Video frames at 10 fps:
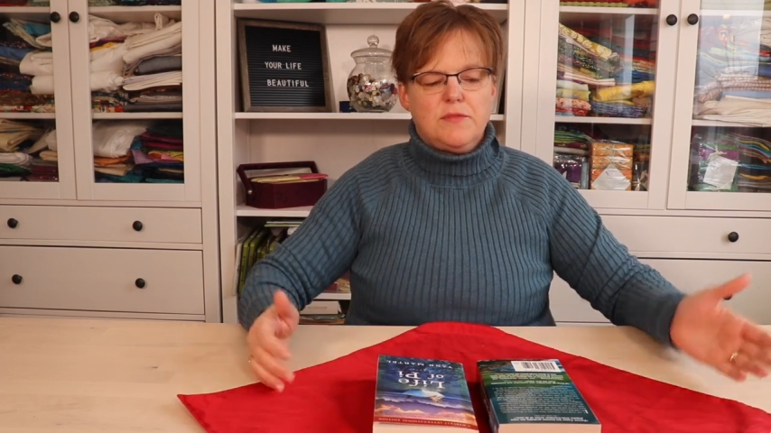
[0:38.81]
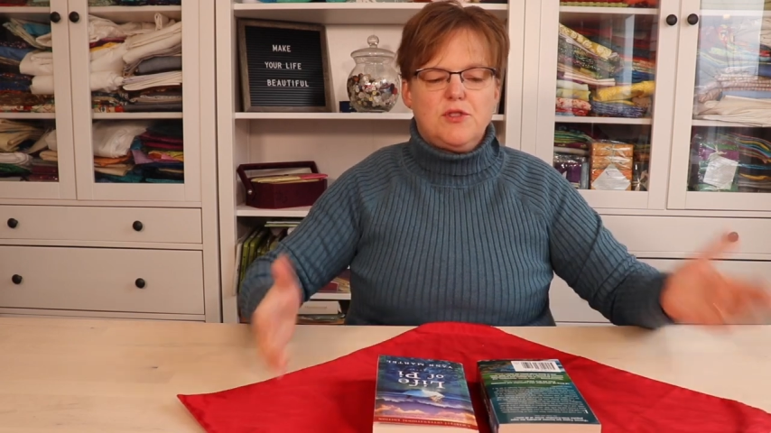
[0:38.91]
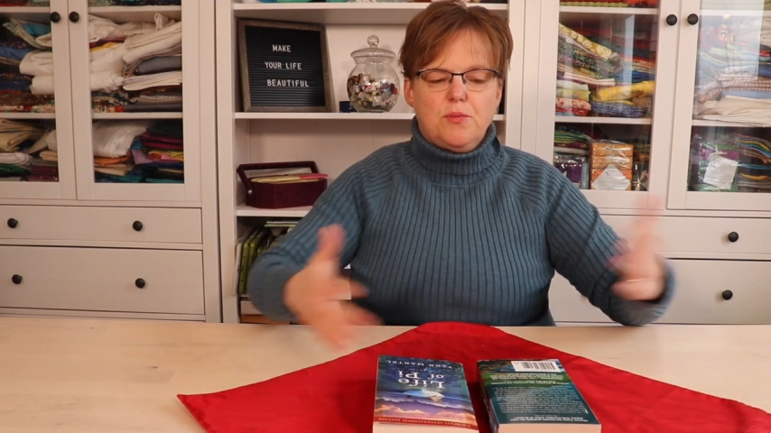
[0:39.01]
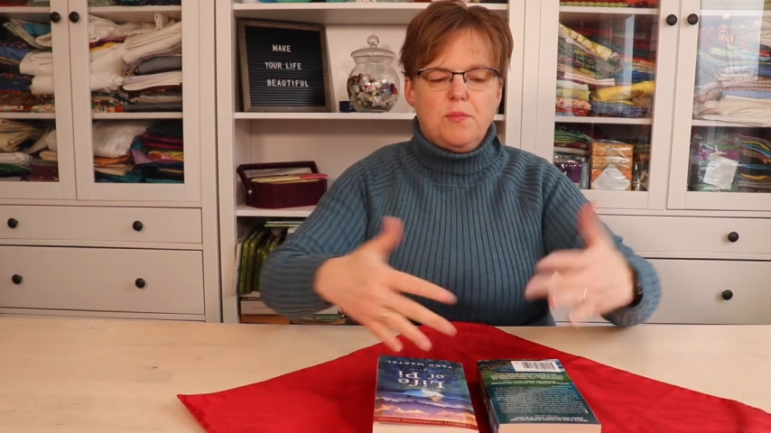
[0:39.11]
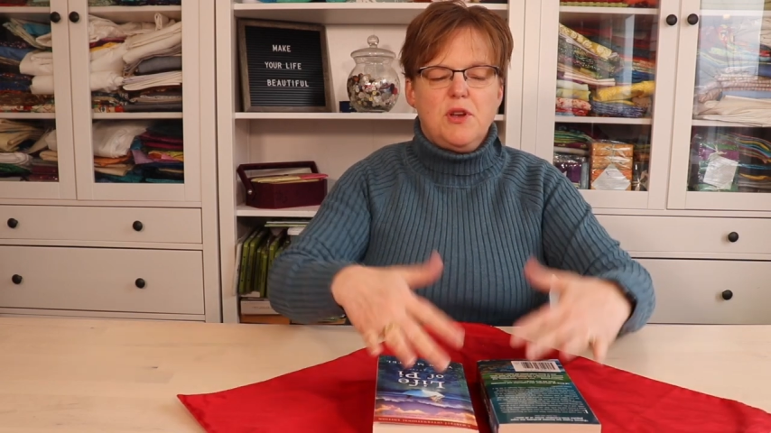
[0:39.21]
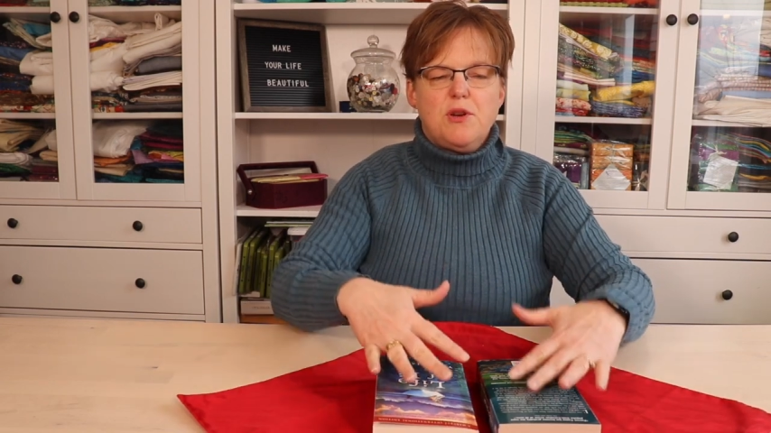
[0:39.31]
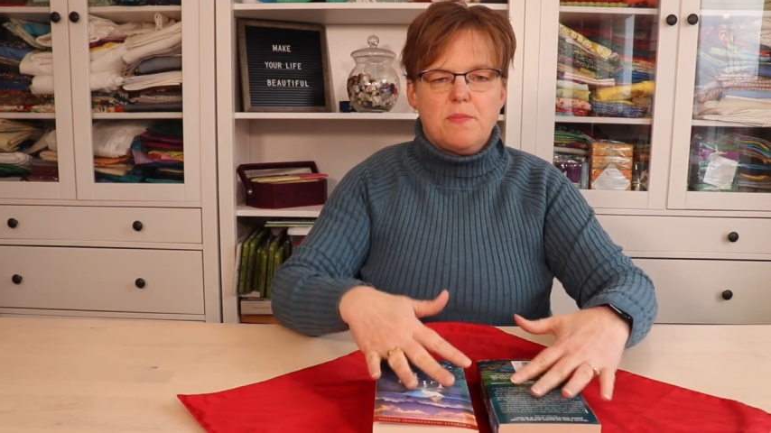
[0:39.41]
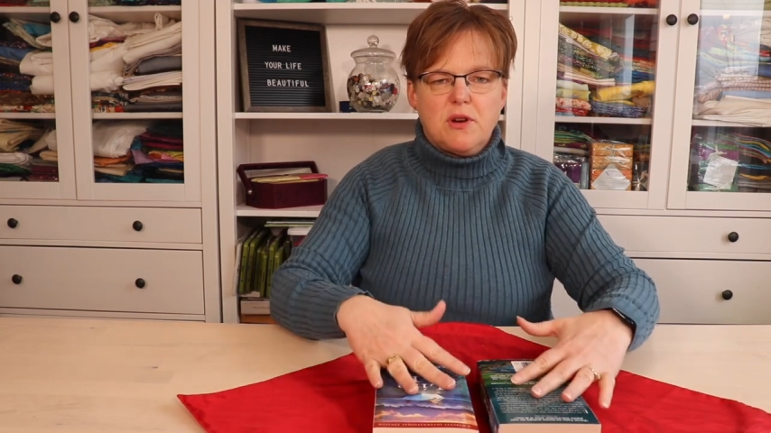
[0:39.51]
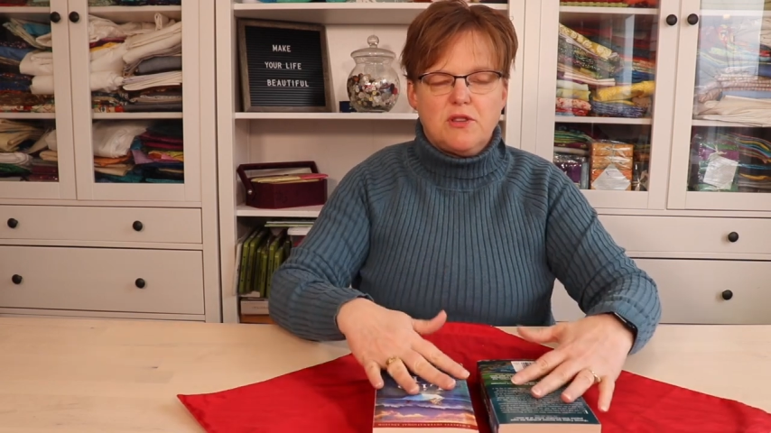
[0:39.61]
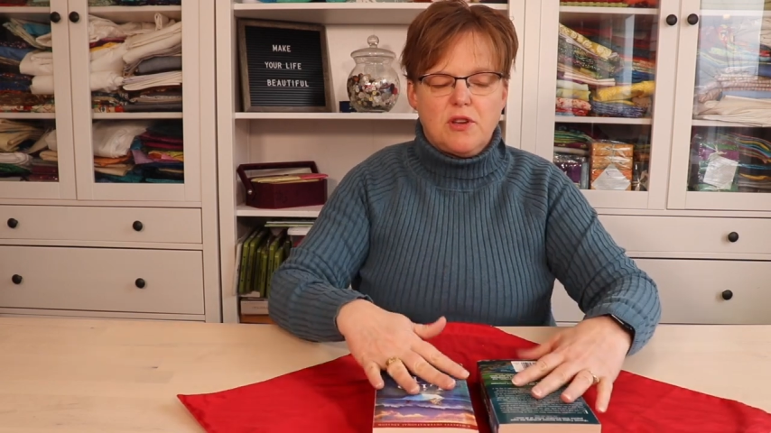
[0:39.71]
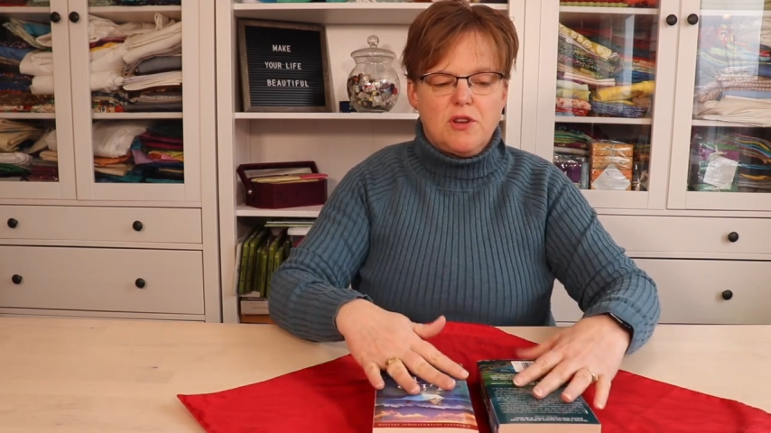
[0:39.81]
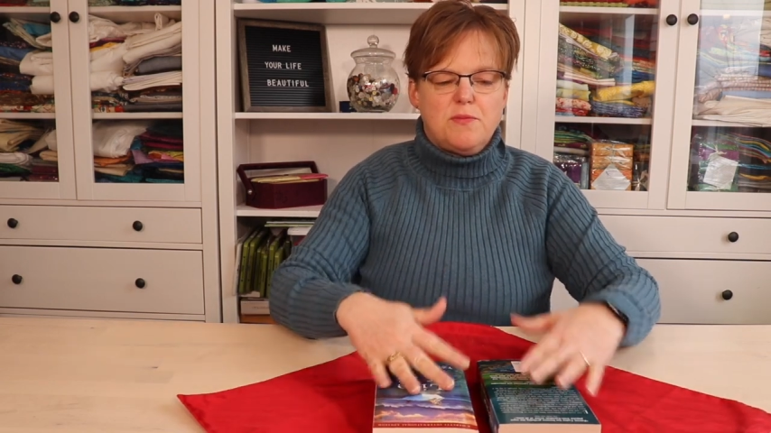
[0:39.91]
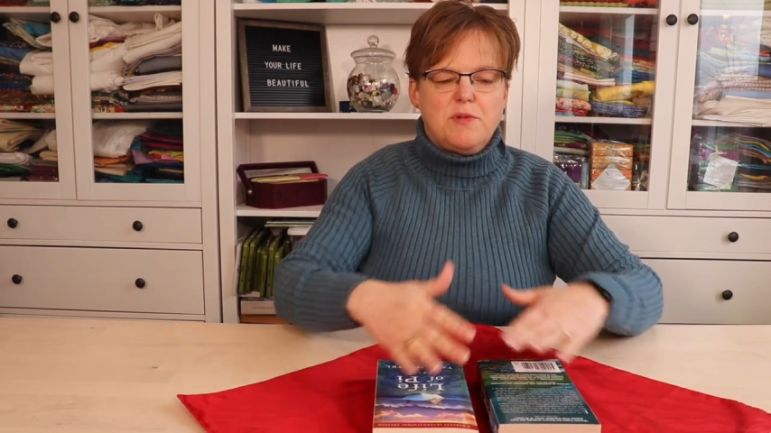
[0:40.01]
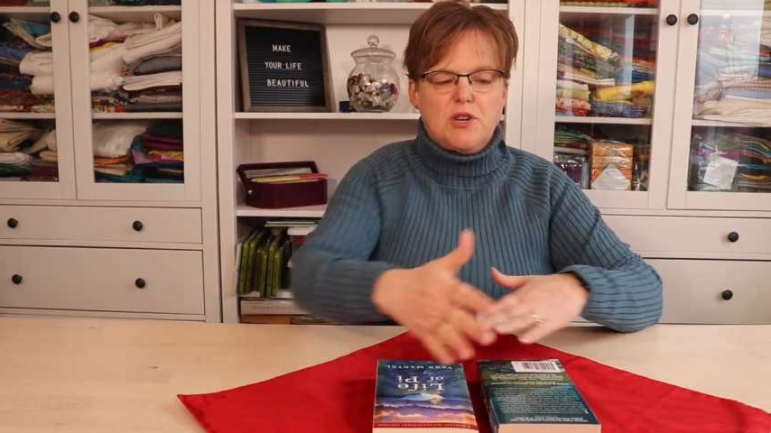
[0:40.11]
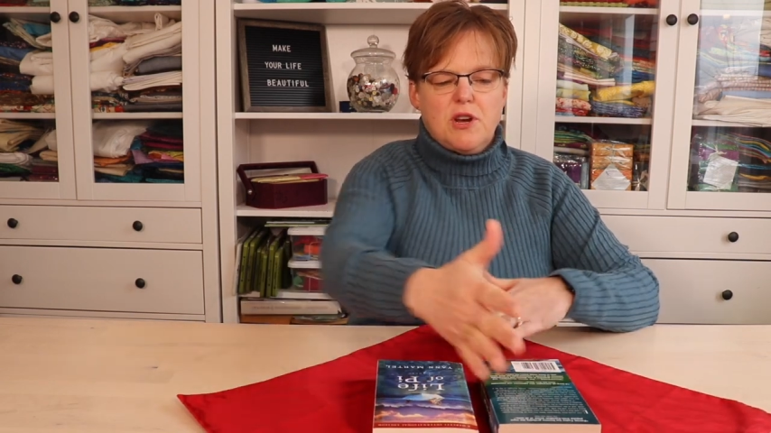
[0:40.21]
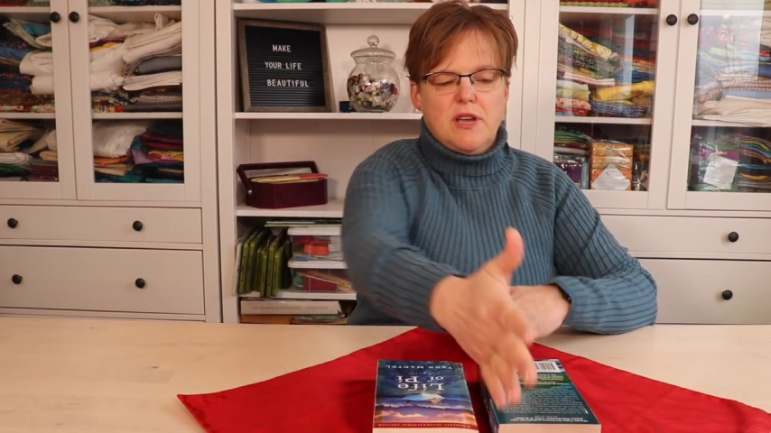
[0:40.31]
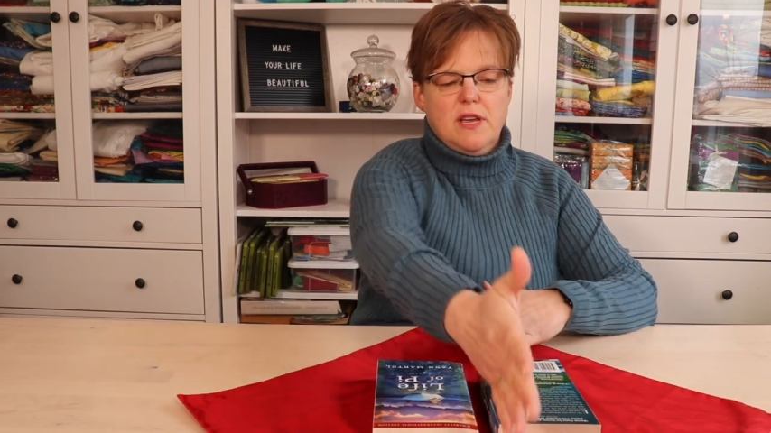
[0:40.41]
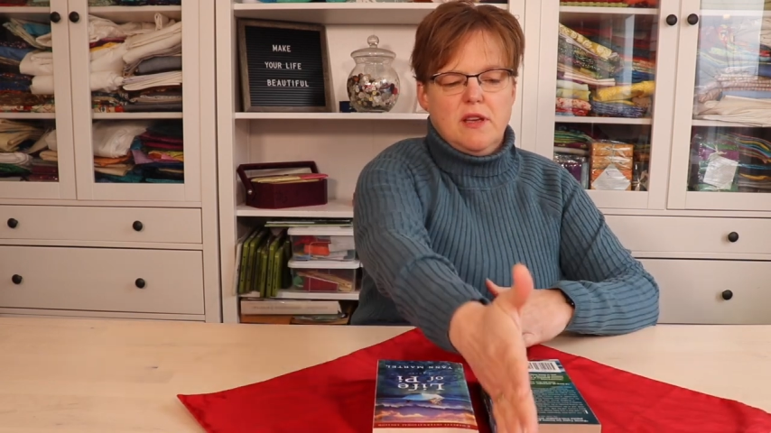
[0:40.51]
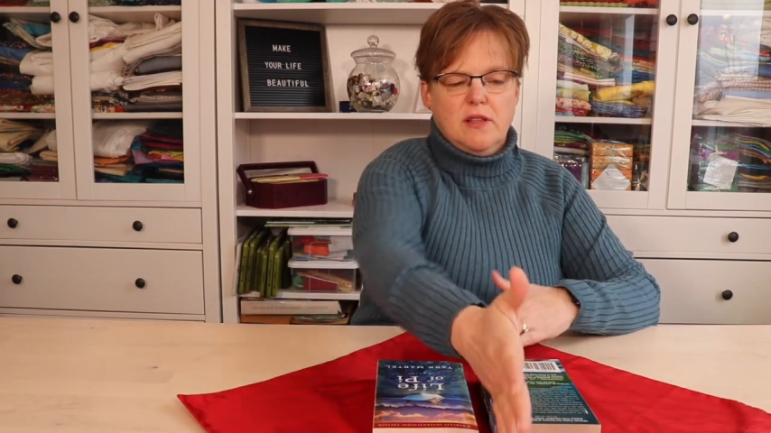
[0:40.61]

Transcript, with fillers: So put your books on your pojagi,